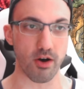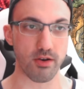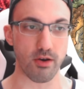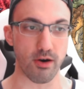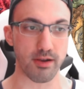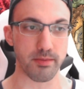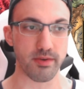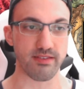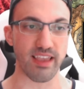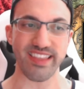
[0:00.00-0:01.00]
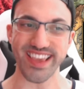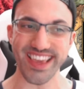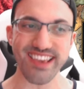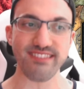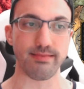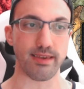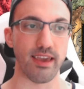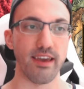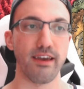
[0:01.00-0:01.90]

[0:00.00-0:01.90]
on the Ottomans and easily,